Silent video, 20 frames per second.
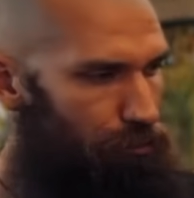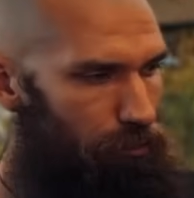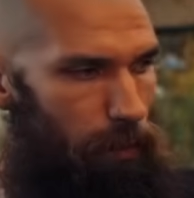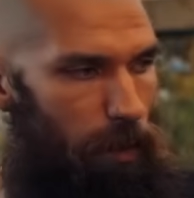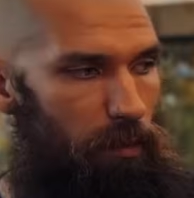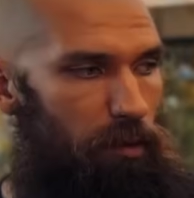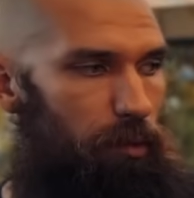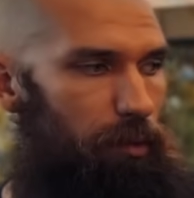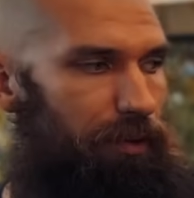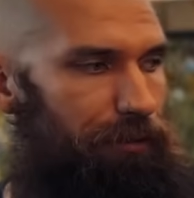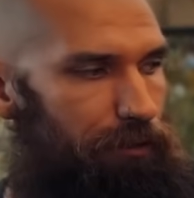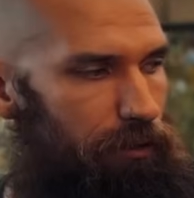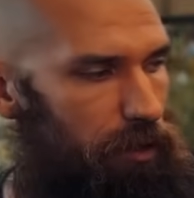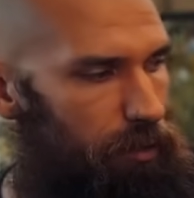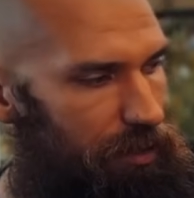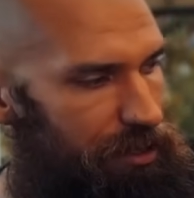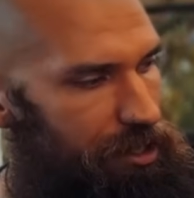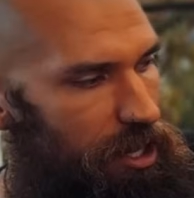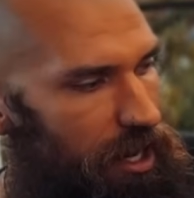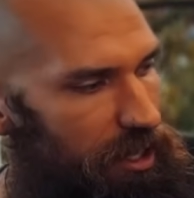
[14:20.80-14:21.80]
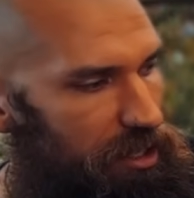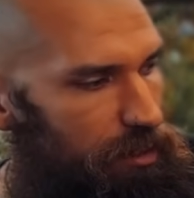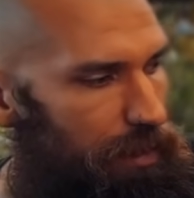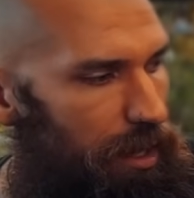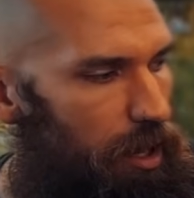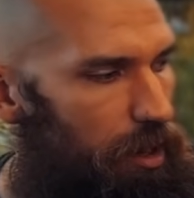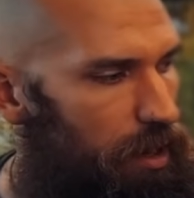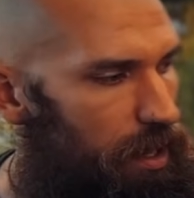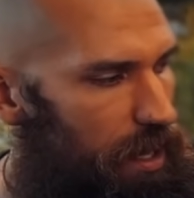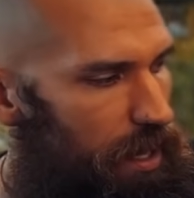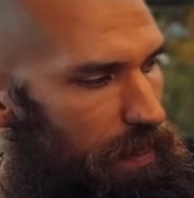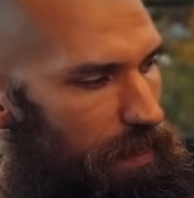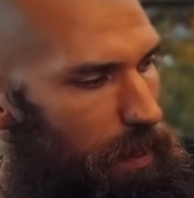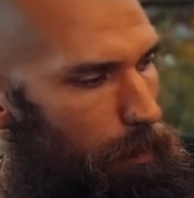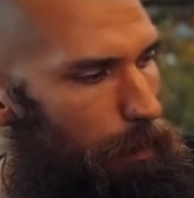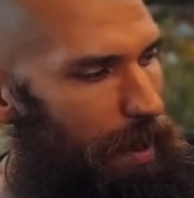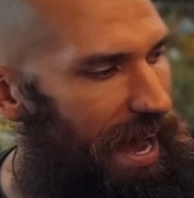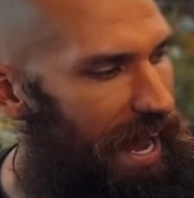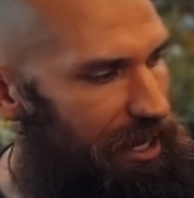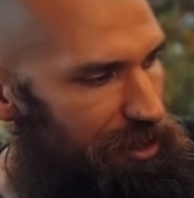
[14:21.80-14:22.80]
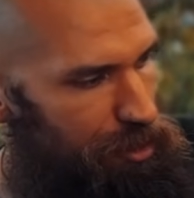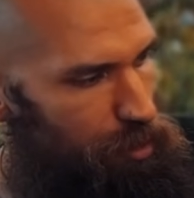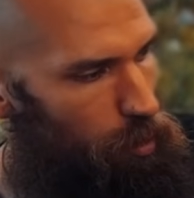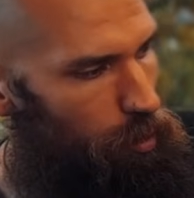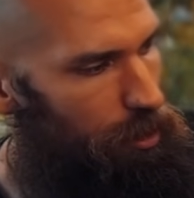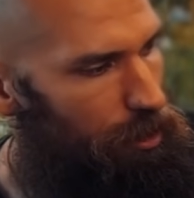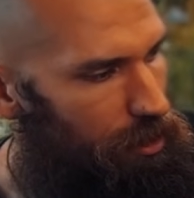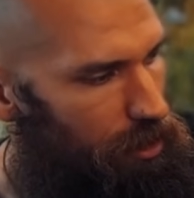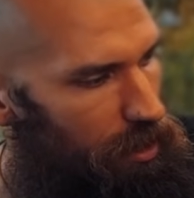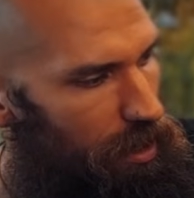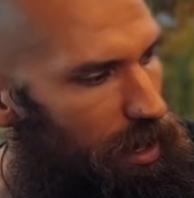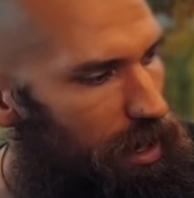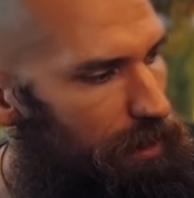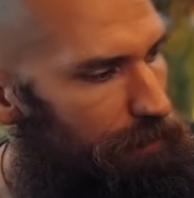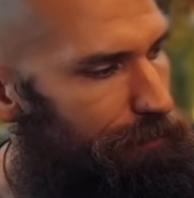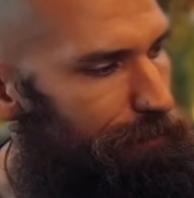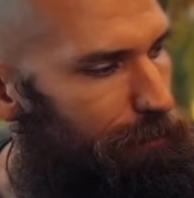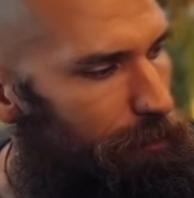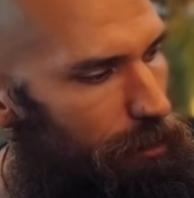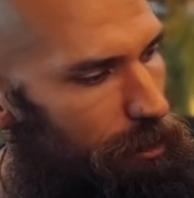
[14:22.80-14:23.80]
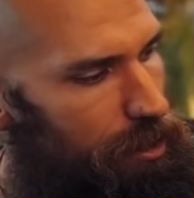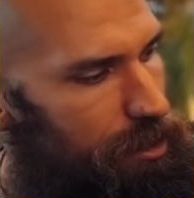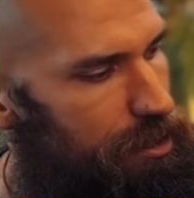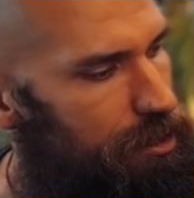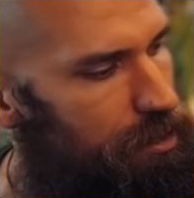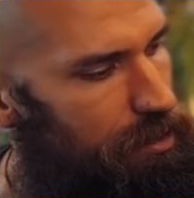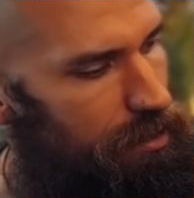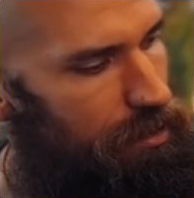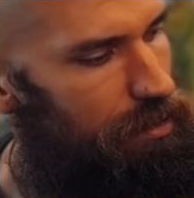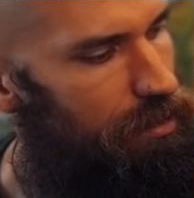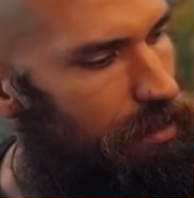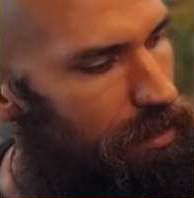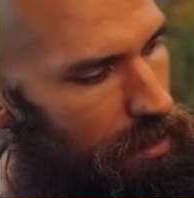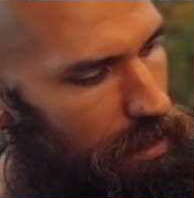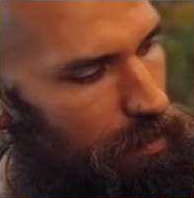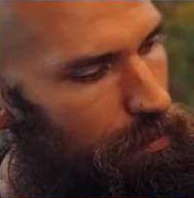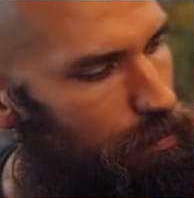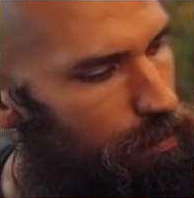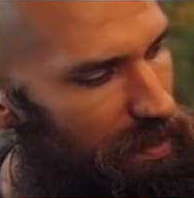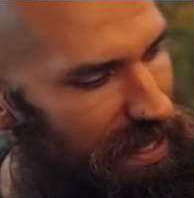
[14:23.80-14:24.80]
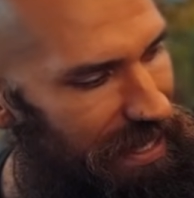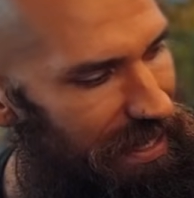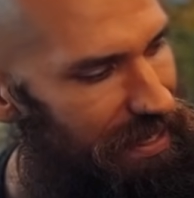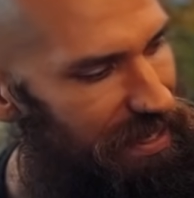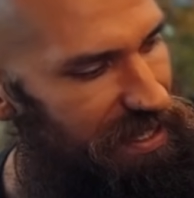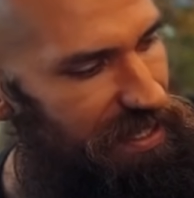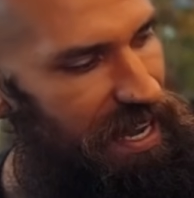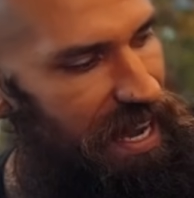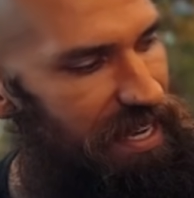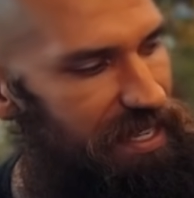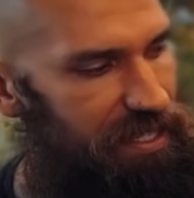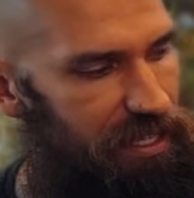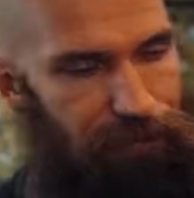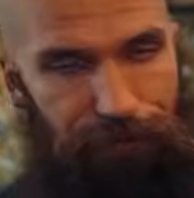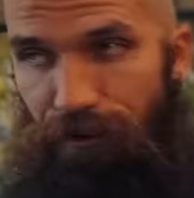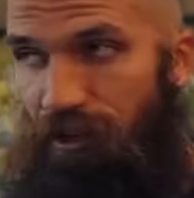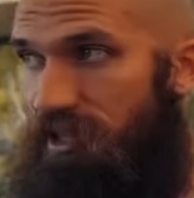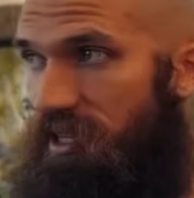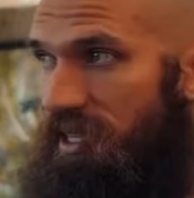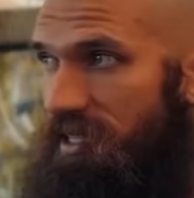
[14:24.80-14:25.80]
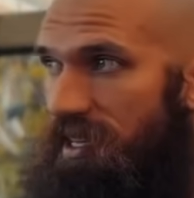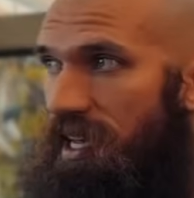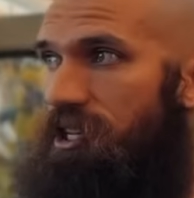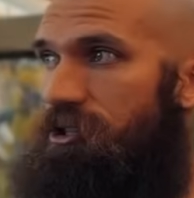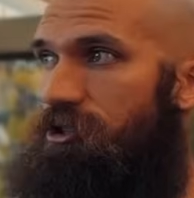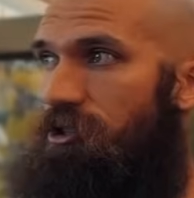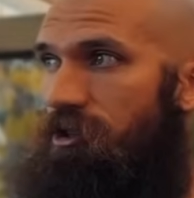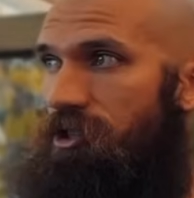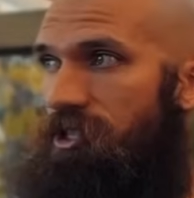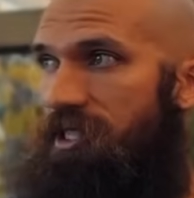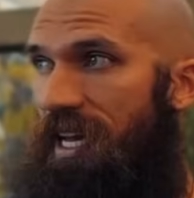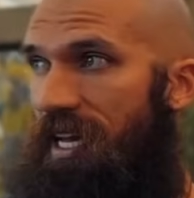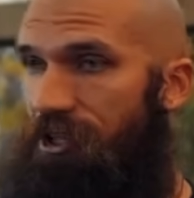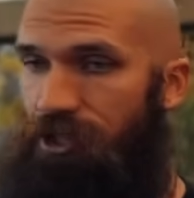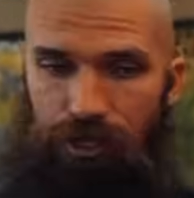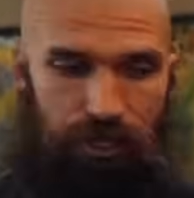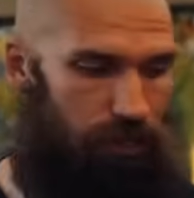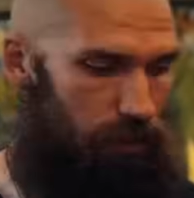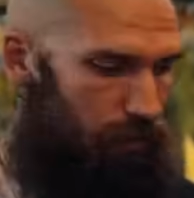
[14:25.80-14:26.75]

Remember before we talked about the patchwork of forests being at different successional stages?